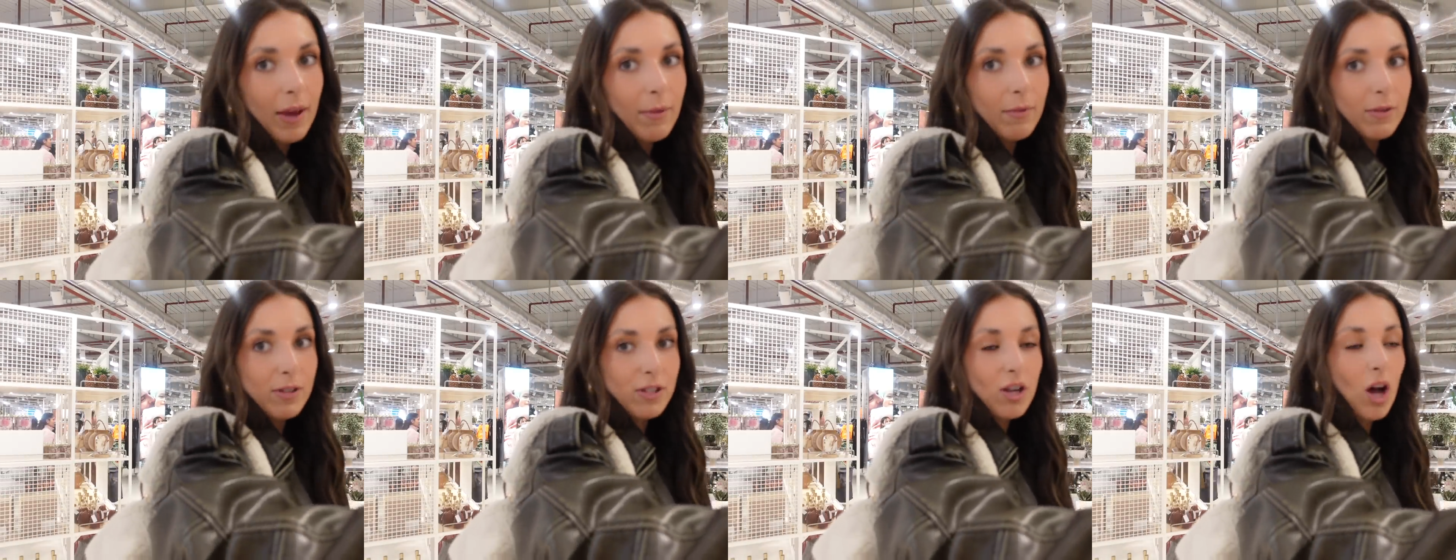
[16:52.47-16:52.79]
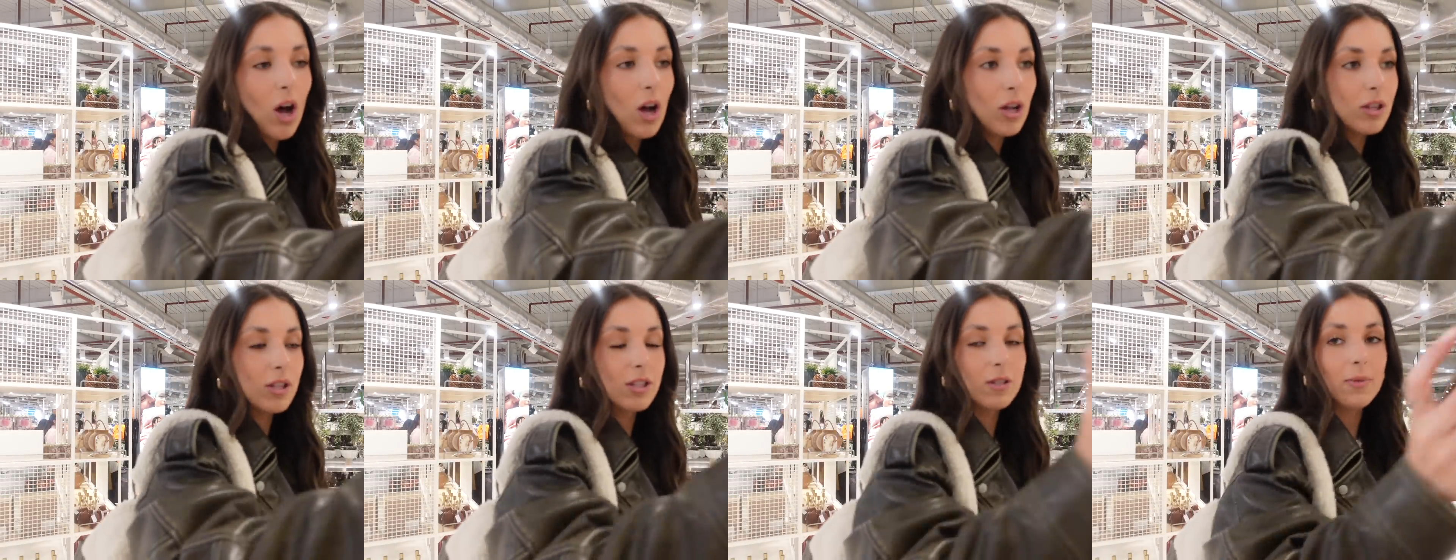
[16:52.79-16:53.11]
It was
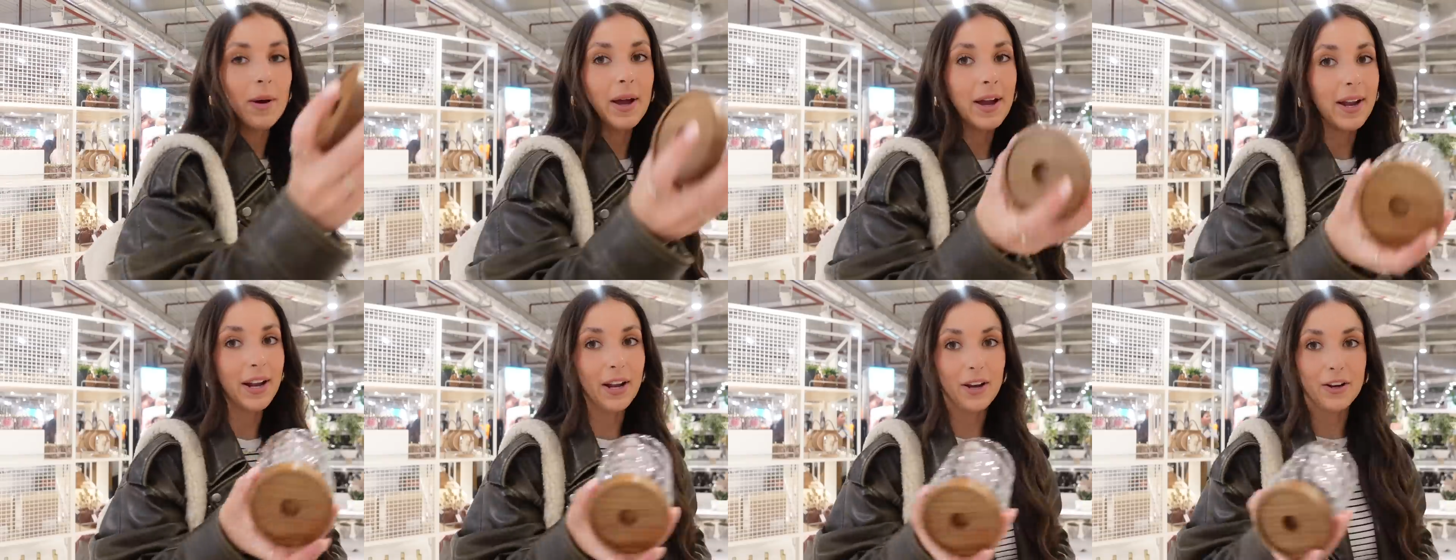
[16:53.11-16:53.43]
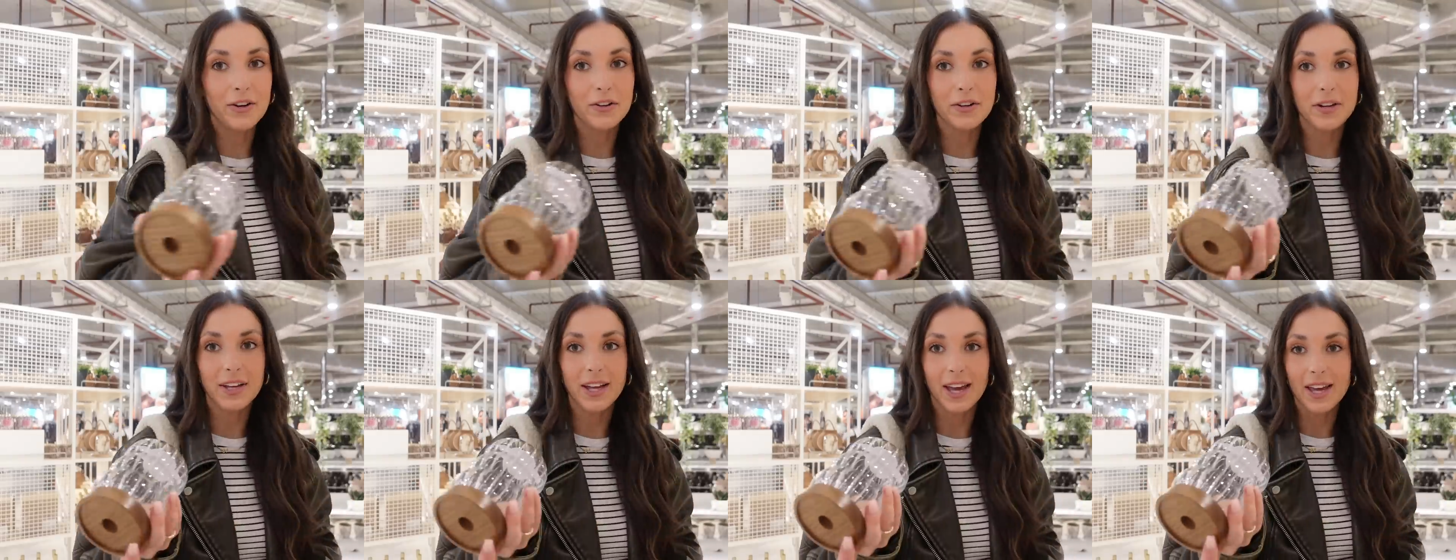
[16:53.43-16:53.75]
hot and sweaty and I
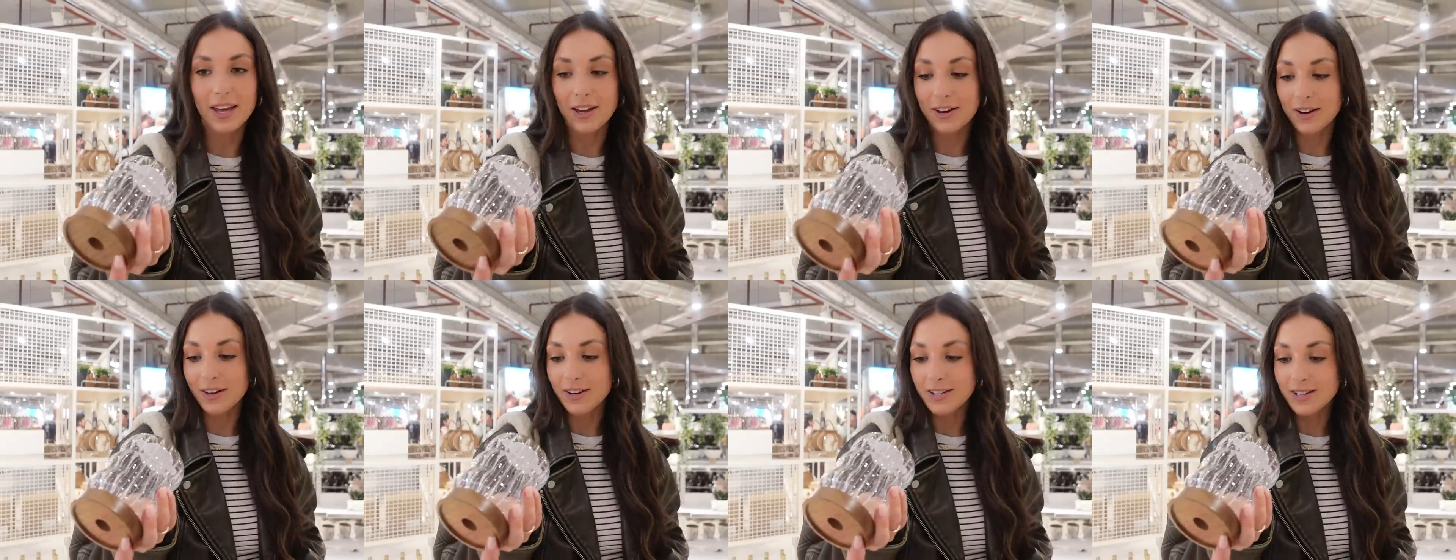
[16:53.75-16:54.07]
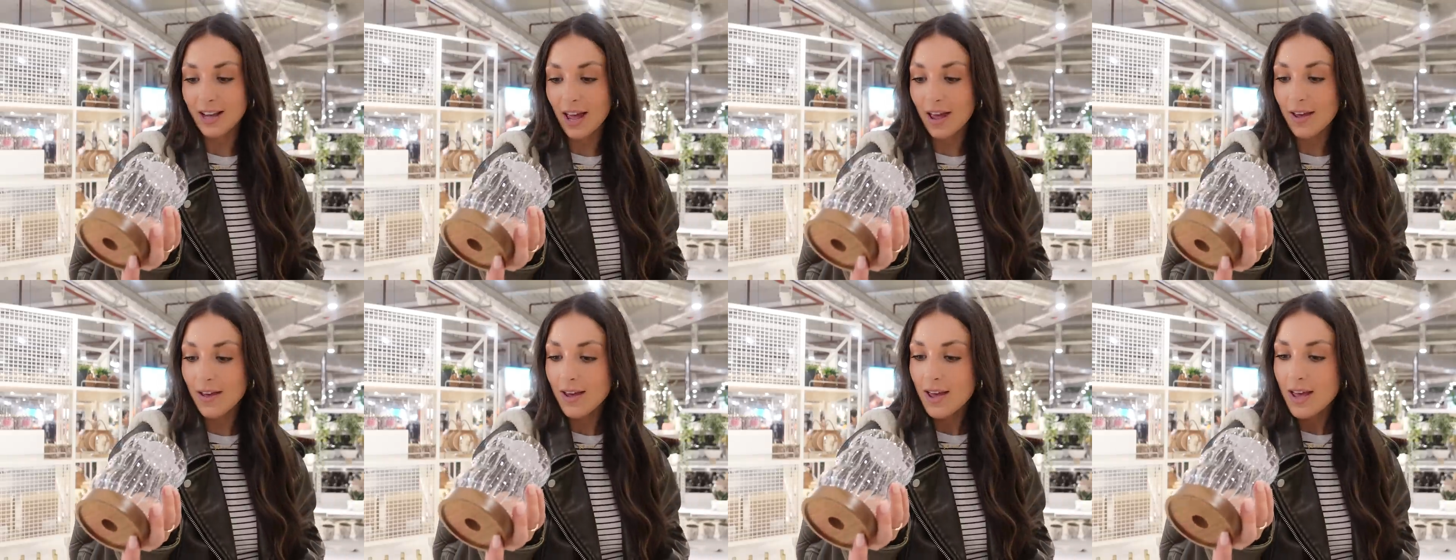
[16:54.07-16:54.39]
couldn't get you guys
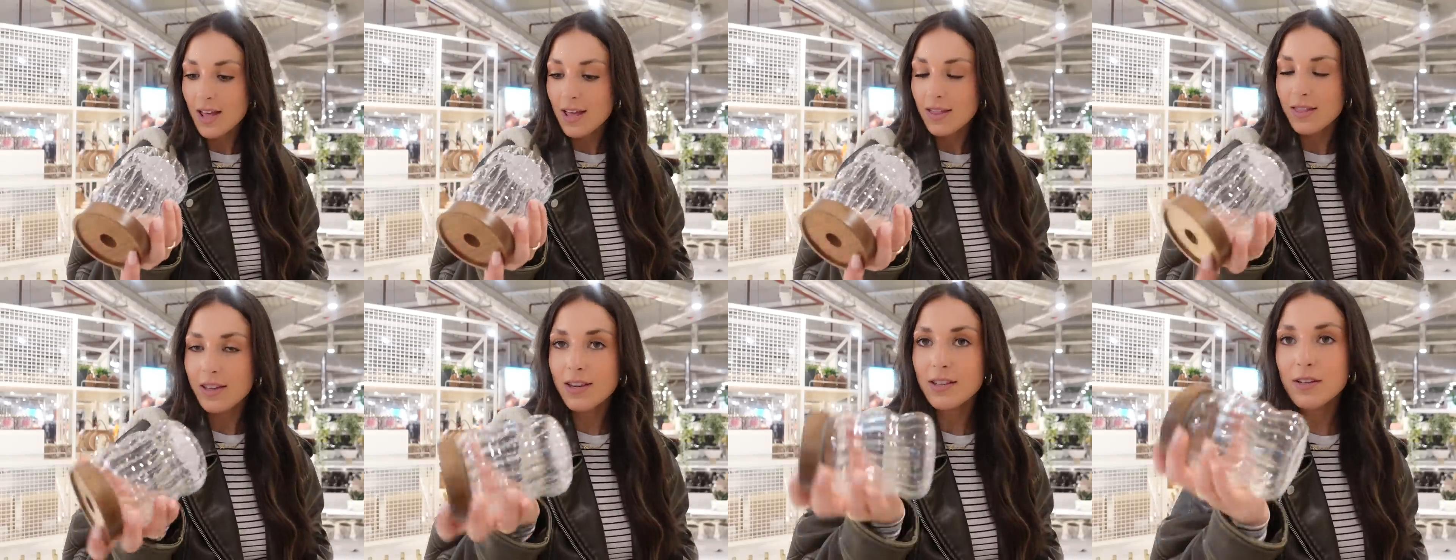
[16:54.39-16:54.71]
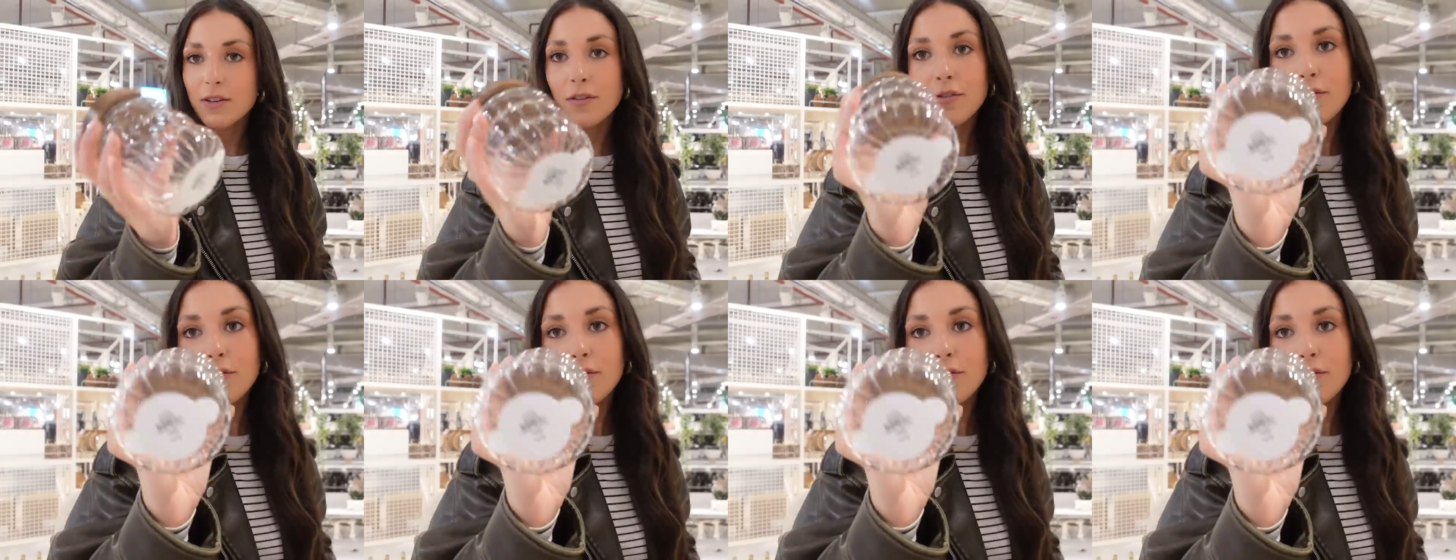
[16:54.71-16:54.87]
out. These are